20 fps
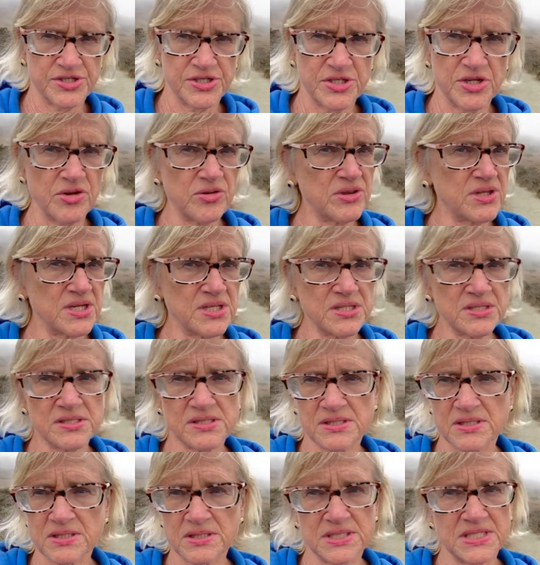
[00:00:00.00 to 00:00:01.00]
So don't think this
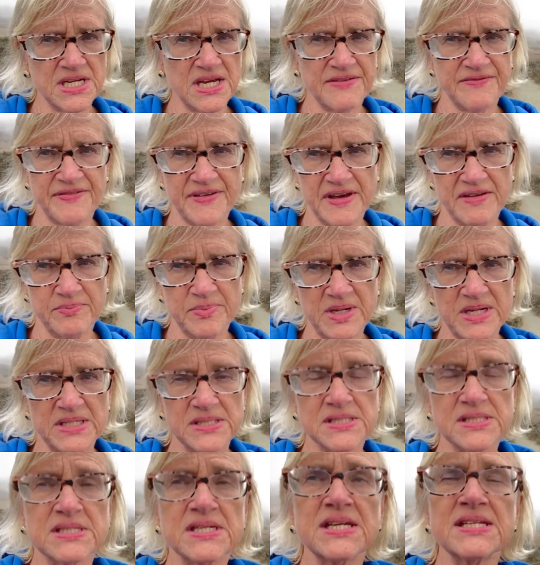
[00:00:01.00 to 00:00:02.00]
is going to take 5
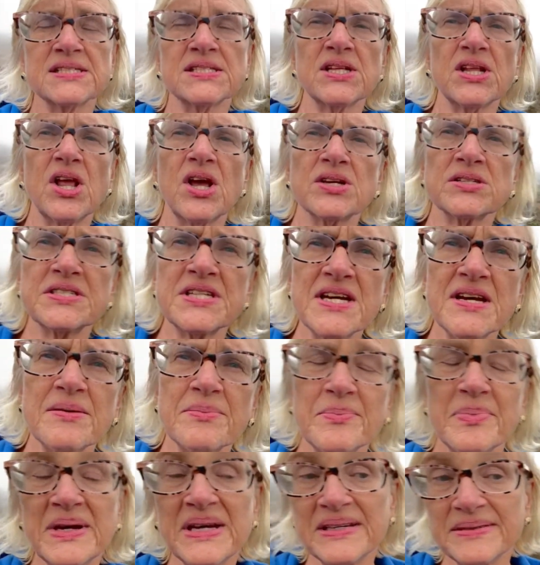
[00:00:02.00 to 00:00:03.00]
minutes. It takes a long
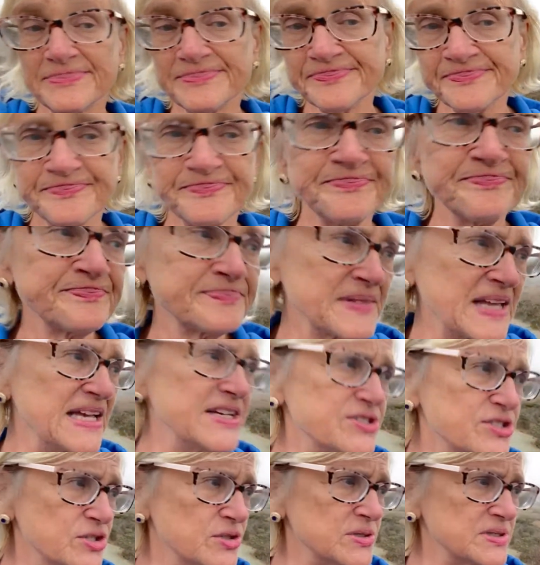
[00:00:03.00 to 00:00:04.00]
time. But
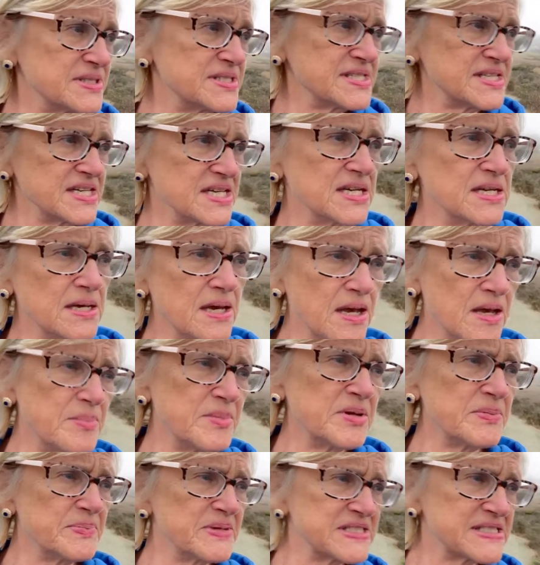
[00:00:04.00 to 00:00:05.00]
as you can see,
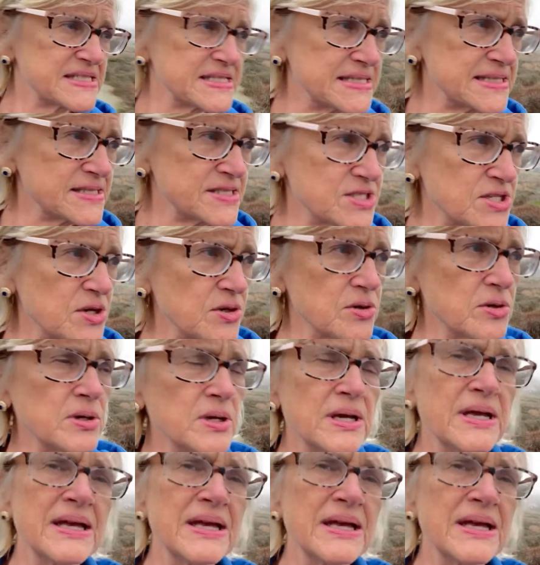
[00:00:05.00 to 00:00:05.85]
I'm in business. So